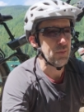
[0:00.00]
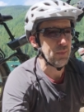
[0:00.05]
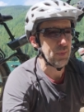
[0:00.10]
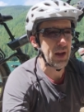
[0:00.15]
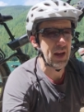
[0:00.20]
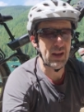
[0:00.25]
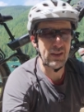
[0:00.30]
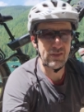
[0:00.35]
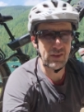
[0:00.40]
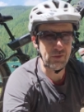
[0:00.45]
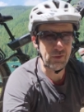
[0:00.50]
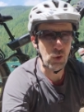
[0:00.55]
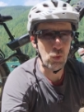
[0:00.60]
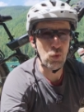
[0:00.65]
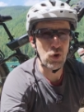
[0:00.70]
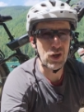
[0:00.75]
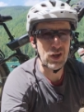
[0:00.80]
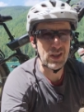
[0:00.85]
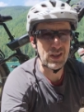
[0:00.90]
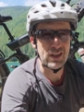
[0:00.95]
PAS level
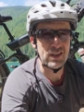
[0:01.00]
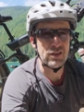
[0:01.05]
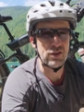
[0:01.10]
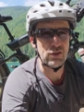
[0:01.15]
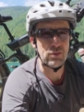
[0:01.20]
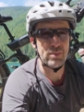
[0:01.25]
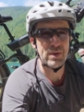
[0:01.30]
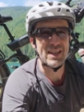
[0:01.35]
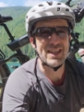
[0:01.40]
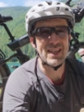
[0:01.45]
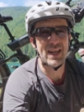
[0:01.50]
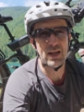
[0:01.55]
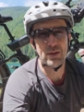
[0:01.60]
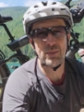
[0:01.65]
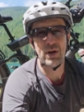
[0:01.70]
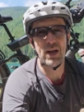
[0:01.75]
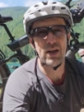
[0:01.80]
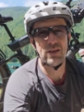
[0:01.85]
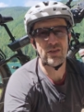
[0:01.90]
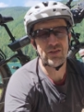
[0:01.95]
1 took me 10
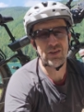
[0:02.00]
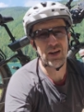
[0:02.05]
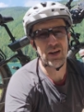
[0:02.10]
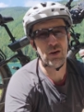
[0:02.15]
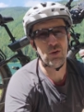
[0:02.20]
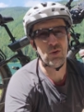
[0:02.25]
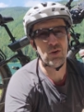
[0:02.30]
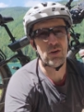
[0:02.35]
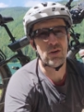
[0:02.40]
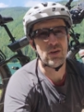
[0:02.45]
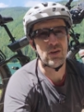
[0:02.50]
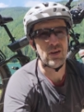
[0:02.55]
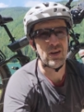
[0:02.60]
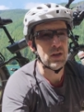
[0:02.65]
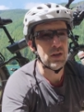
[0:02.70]
miles an hour.